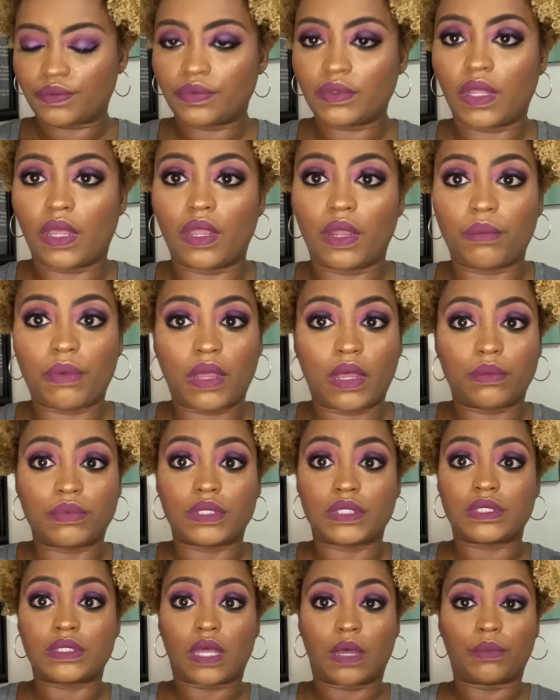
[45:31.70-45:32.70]
And your makeup
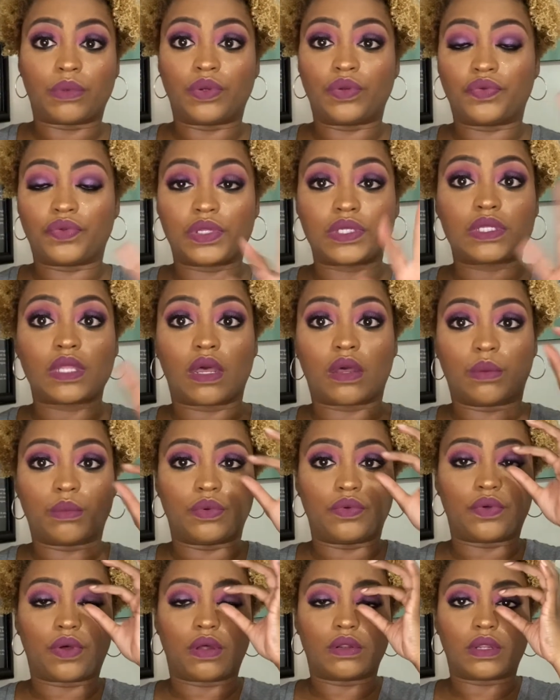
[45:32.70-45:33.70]
does not move. It's not gonna
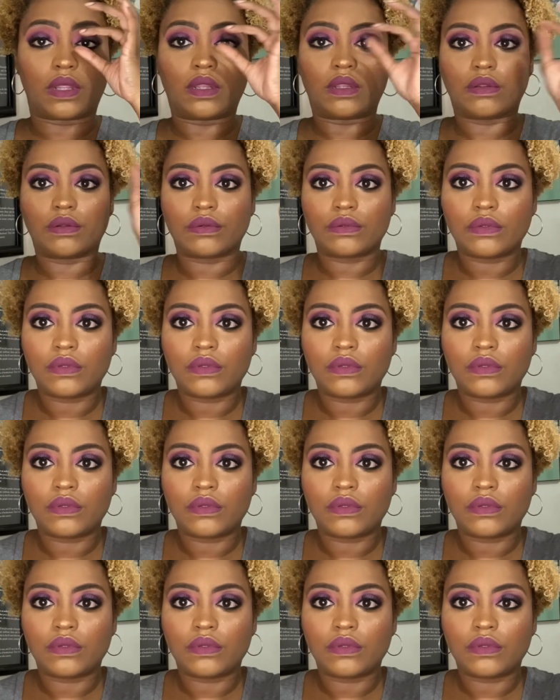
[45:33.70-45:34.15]
move all night long.